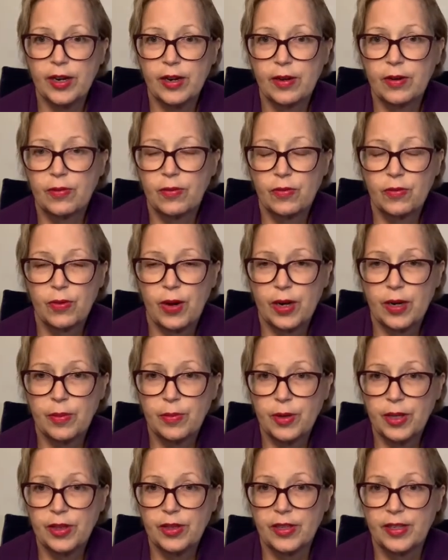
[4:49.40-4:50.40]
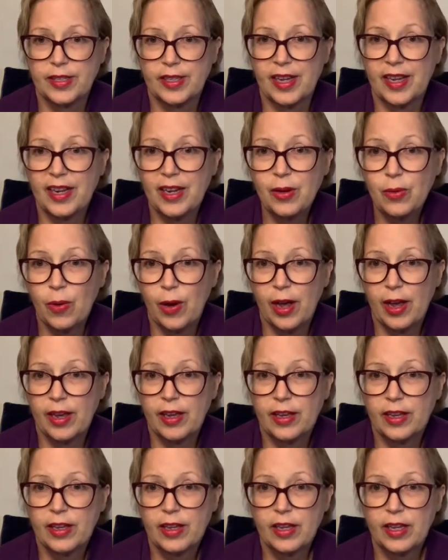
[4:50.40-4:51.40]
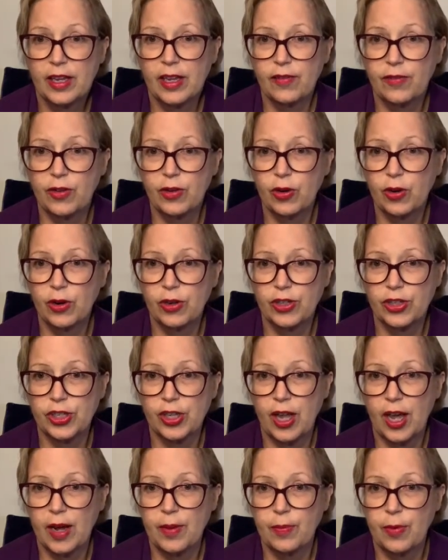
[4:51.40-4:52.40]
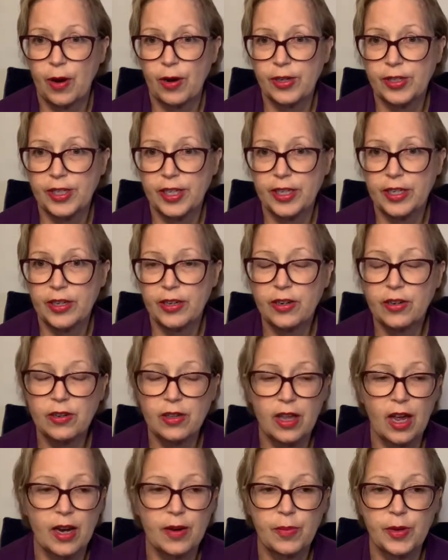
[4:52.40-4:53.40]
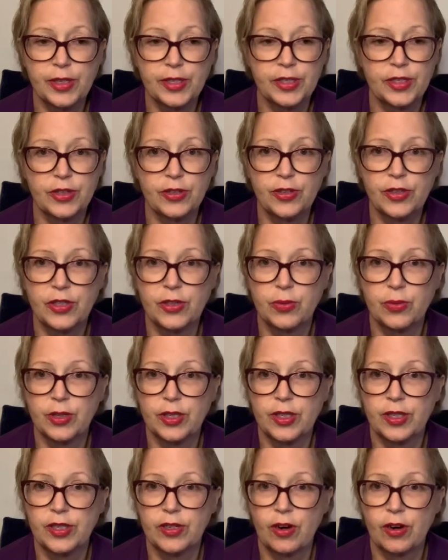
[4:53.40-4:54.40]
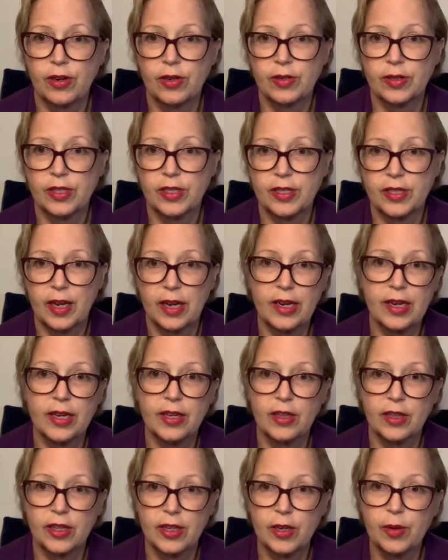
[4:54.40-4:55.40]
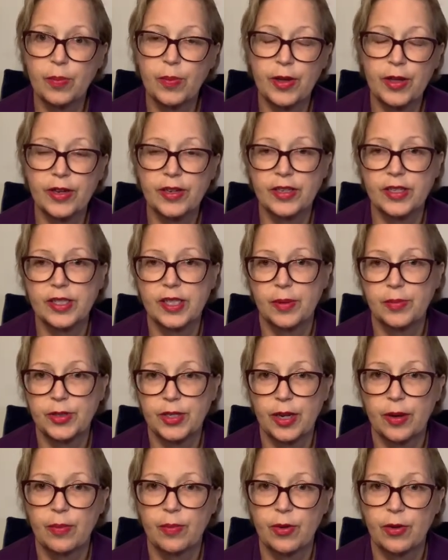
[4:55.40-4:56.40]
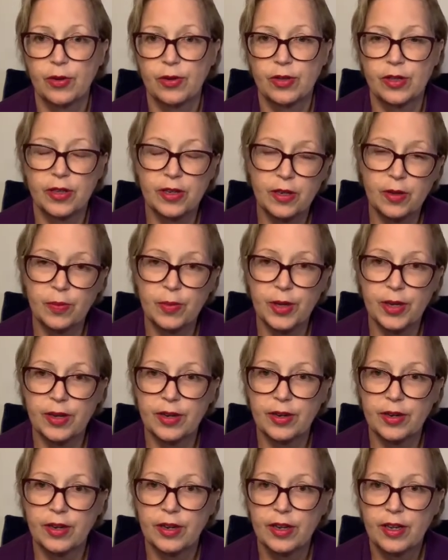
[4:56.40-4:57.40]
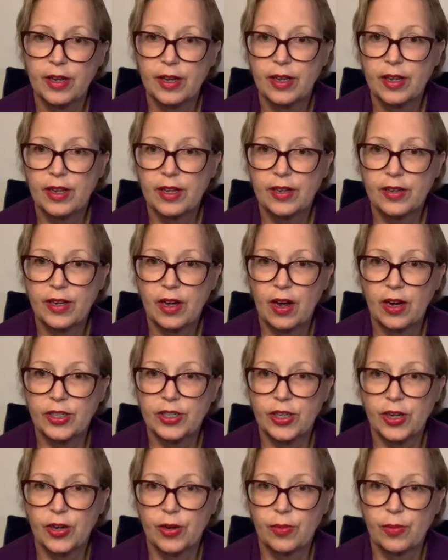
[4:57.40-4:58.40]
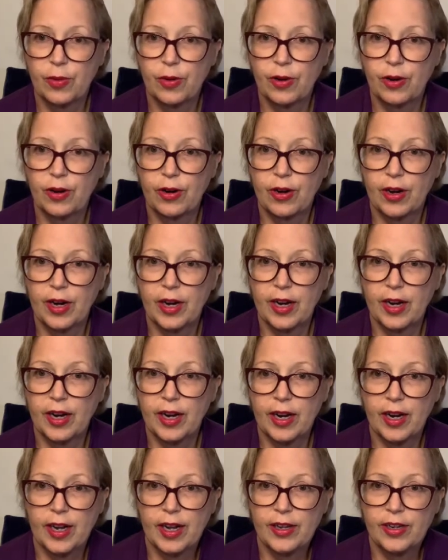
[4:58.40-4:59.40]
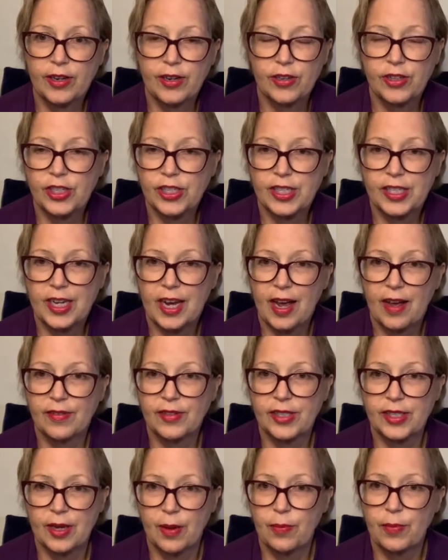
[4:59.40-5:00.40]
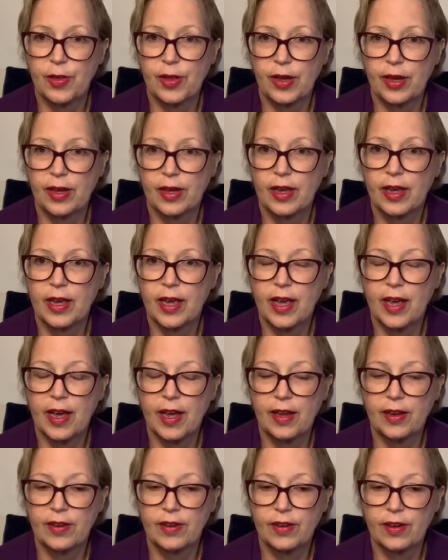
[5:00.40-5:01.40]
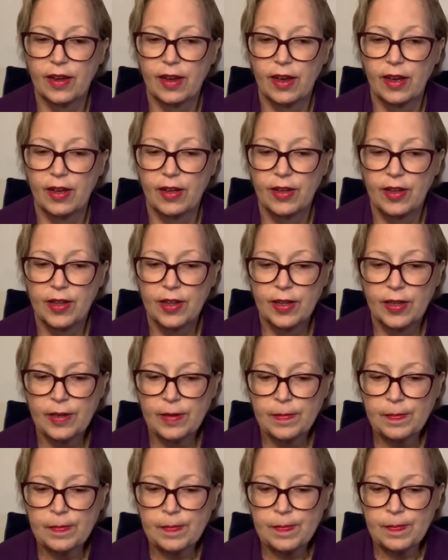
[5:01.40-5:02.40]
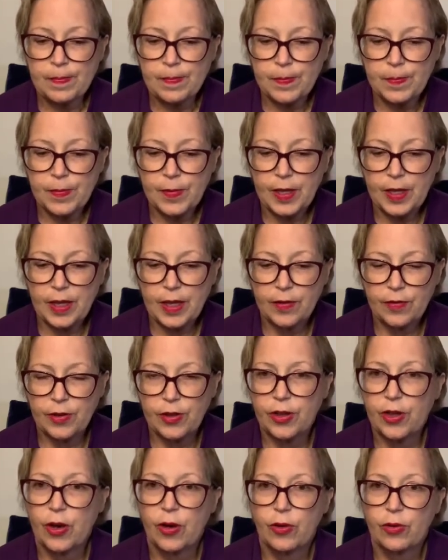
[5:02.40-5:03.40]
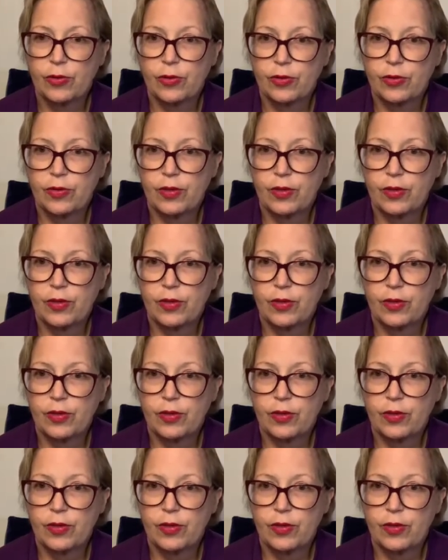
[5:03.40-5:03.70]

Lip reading: recommend this anyway. If you are a July bar taker, a lot of my students would start studying a little bit in September, a little bit in October, just to have something. And even though they